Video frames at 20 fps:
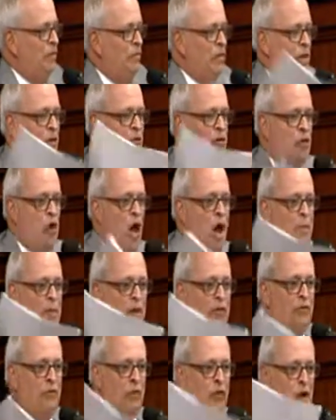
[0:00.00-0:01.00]
These
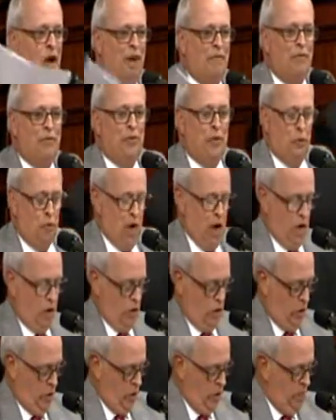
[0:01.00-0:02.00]
comments are not for the
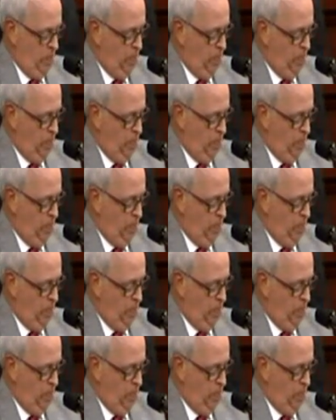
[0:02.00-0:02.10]
record.